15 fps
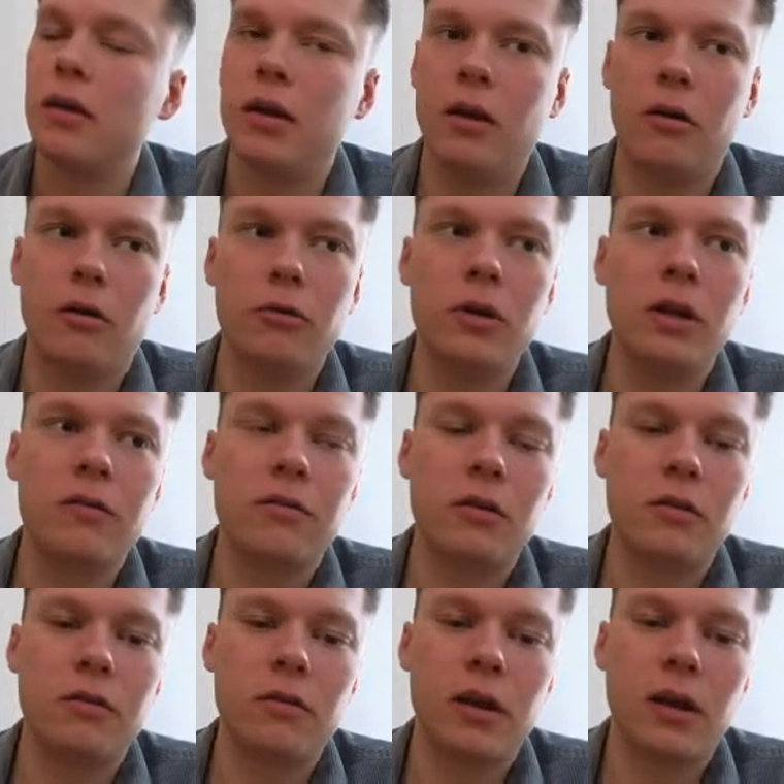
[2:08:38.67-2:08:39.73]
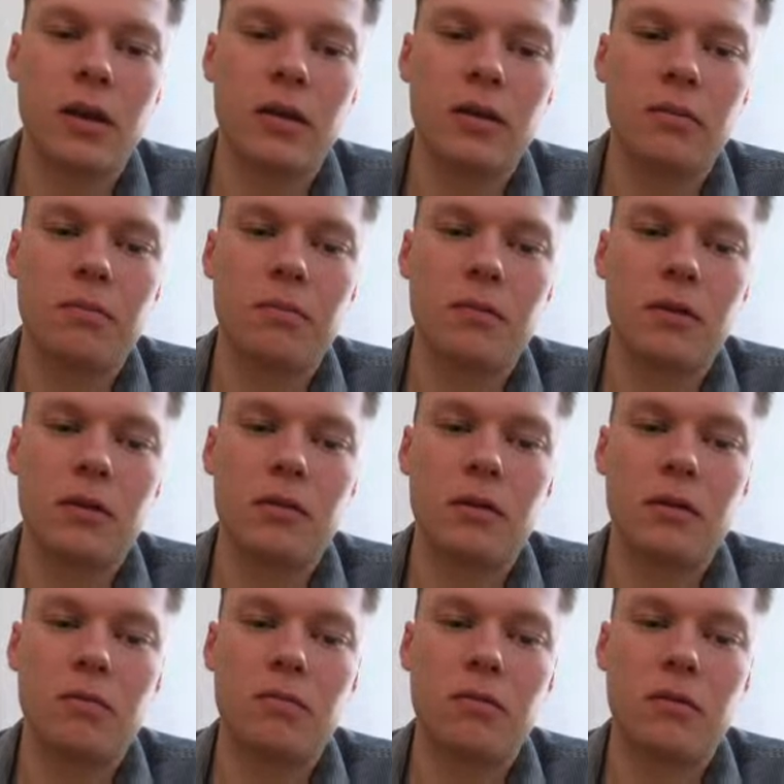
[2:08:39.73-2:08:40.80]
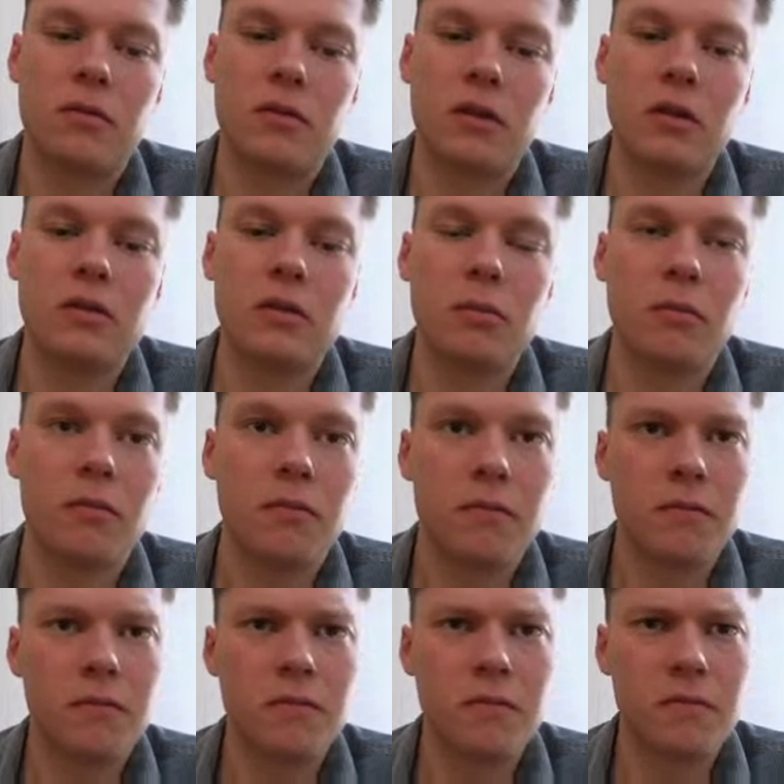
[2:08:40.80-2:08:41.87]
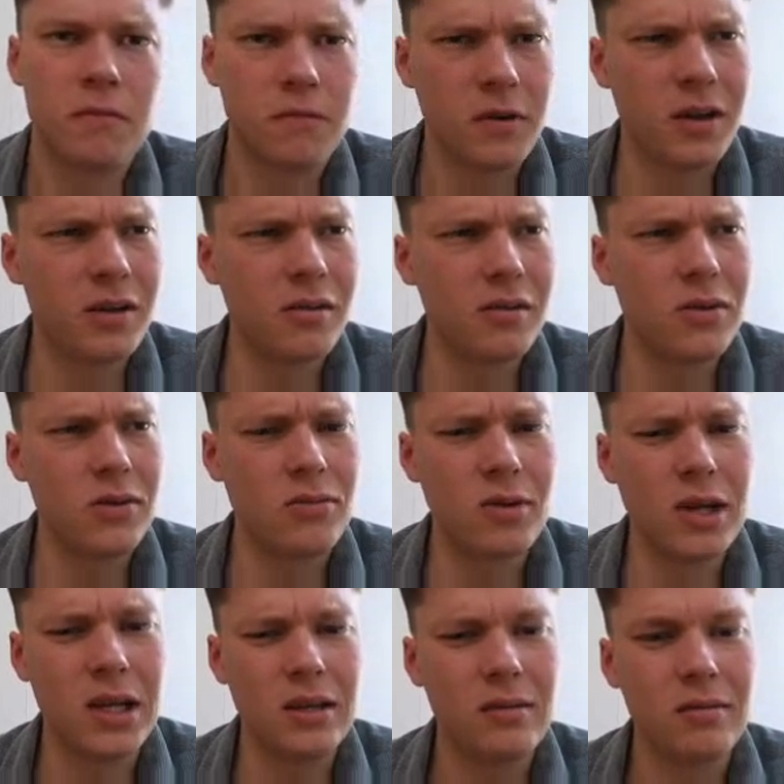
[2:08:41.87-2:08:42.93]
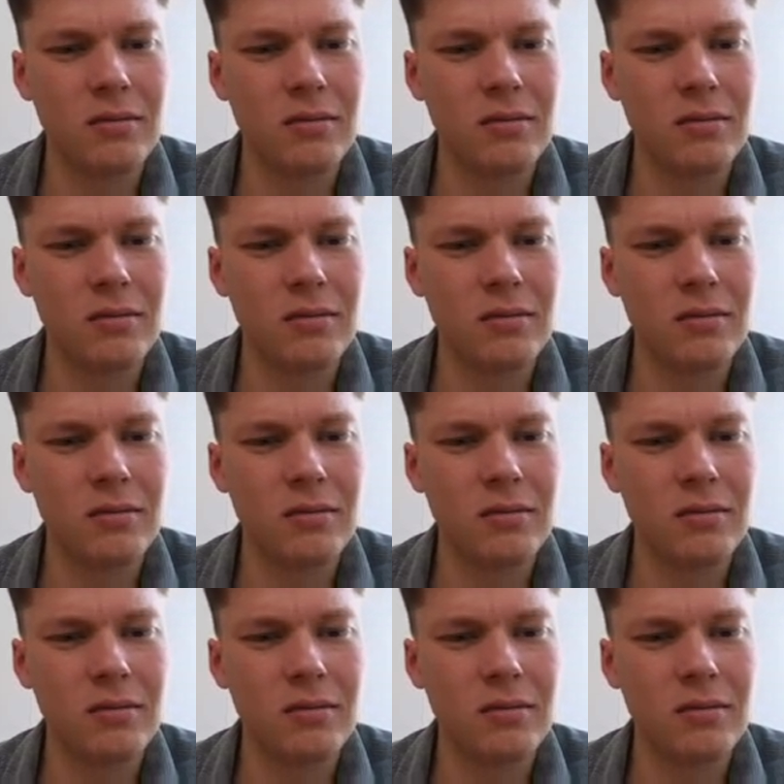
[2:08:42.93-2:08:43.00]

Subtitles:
only if you've like system files, right?